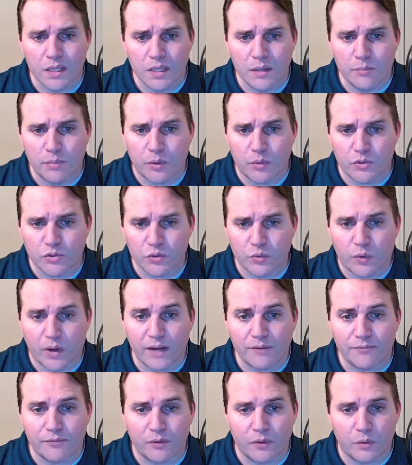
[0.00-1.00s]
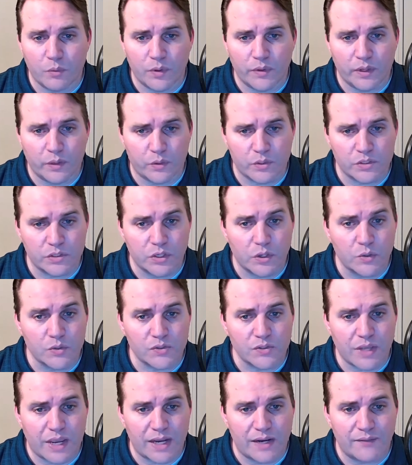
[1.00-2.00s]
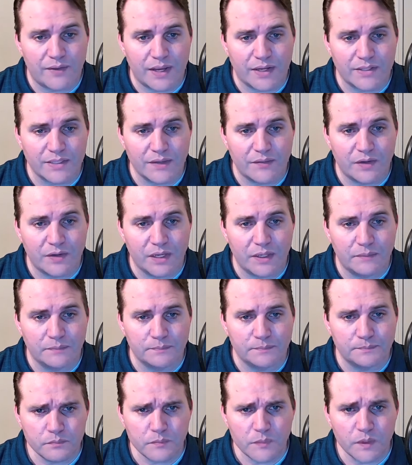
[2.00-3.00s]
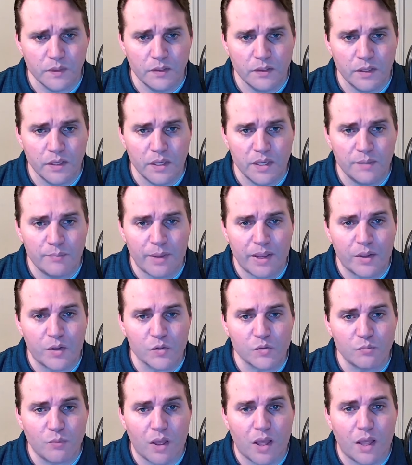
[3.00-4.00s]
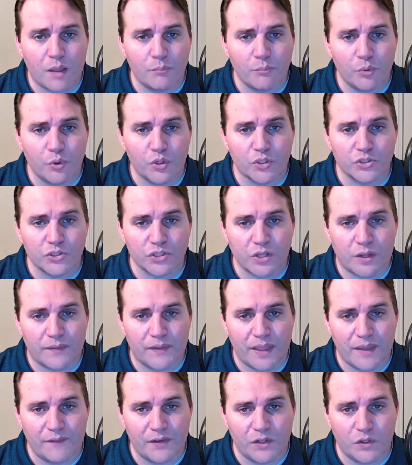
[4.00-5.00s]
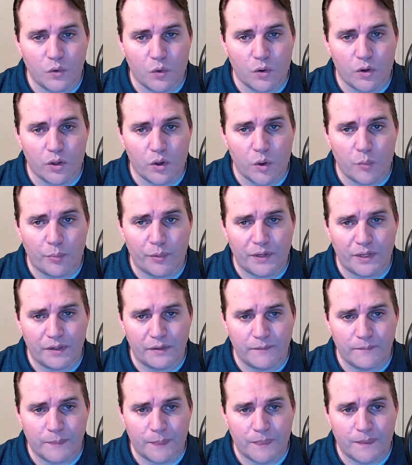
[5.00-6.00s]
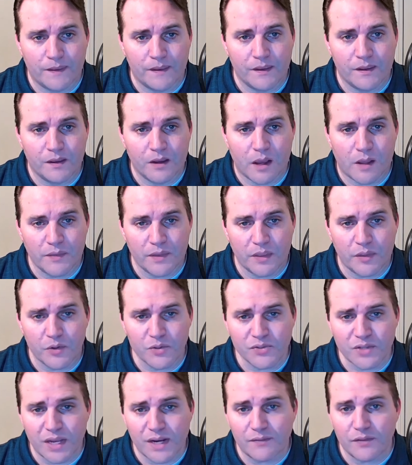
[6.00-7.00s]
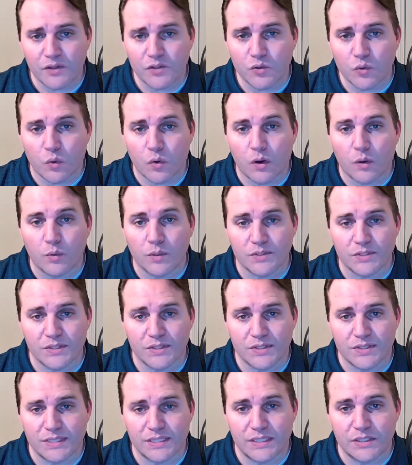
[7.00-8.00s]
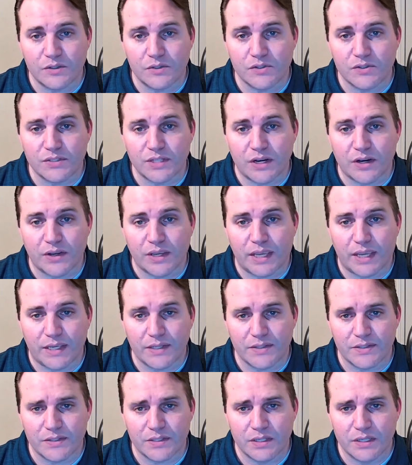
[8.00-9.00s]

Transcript: but was grateful when there was no sign of activity. Michael's mom pushed on the heavy door to open it. On the other side of the door was a steel staircase.